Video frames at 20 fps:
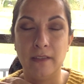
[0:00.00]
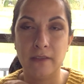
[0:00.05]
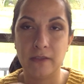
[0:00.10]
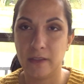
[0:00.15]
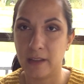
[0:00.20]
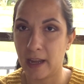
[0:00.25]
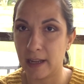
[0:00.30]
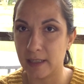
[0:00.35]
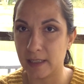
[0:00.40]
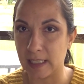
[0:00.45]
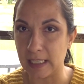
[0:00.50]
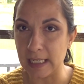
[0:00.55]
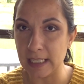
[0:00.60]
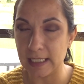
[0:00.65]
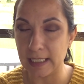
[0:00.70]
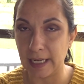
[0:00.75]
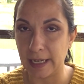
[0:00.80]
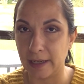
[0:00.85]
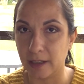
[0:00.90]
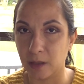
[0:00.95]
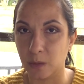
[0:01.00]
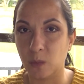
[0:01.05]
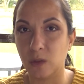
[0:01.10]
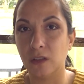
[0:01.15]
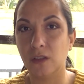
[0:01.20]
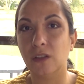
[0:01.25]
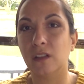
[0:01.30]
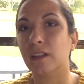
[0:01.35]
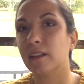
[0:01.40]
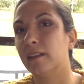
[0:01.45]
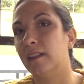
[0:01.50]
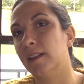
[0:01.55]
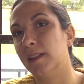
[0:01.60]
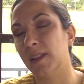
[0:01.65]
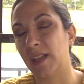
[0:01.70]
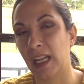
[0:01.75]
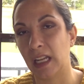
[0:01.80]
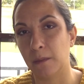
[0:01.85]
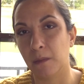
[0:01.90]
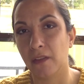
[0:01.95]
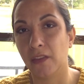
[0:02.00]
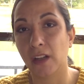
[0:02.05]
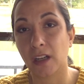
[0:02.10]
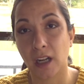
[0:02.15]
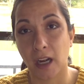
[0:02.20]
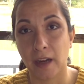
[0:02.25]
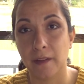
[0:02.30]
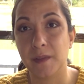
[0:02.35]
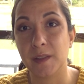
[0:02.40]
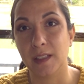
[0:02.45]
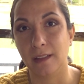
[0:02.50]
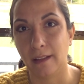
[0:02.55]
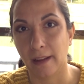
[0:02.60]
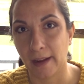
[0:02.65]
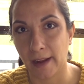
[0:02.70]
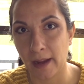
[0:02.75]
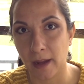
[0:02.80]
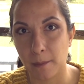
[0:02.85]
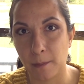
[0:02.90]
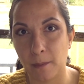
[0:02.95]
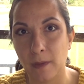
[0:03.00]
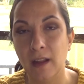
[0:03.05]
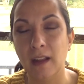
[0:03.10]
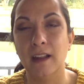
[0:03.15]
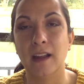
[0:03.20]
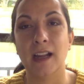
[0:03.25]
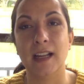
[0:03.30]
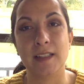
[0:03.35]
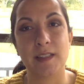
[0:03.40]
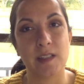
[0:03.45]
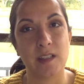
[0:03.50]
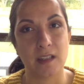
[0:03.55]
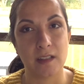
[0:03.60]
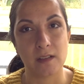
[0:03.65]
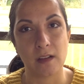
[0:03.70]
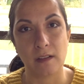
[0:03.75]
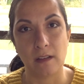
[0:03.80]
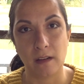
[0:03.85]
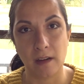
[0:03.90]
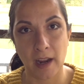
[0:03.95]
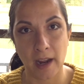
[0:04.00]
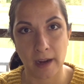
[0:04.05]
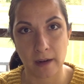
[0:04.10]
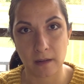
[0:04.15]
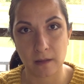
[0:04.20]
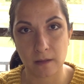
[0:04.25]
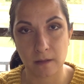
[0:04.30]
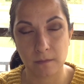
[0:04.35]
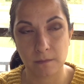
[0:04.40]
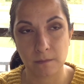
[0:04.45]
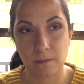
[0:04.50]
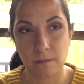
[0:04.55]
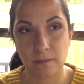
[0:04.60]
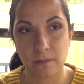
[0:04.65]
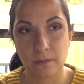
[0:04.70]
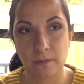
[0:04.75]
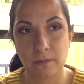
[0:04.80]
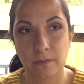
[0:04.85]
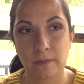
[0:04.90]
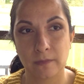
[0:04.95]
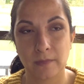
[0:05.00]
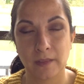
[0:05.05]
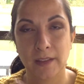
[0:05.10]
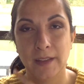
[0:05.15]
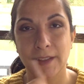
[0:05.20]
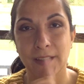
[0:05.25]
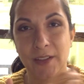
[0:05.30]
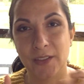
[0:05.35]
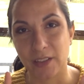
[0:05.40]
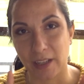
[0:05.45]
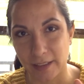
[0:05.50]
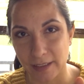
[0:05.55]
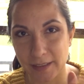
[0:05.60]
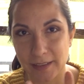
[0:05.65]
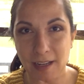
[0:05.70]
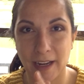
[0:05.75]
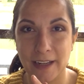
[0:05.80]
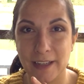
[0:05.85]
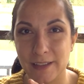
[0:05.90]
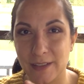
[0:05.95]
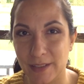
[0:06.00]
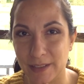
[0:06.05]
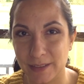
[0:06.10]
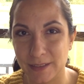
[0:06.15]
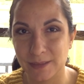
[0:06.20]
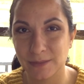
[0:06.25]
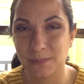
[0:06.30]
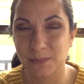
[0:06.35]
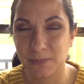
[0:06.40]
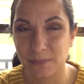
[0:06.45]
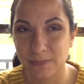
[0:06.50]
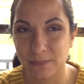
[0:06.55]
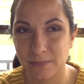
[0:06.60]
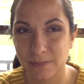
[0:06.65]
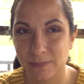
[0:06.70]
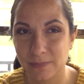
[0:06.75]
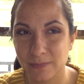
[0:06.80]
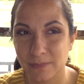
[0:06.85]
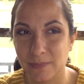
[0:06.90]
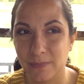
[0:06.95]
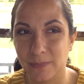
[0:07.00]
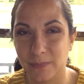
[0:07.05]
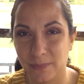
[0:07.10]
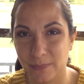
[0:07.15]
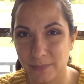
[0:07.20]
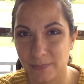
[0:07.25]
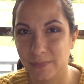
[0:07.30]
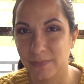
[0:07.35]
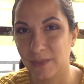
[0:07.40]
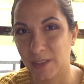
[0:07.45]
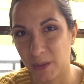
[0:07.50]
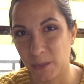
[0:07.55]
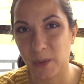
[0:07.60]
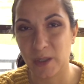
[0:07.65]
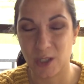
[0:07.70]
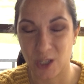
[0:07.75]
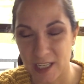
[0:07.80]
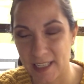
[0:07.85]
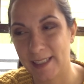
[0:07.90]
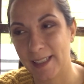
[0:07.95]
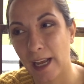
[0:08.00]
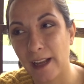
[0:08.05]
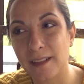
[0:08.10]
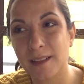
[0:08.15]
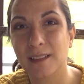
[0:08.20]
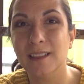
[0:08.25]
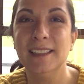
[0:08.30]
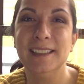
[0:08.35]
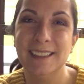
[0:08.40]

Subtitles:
that detail will look the same on the cuffs and the hem as it does on the neck. So I decided to do what she says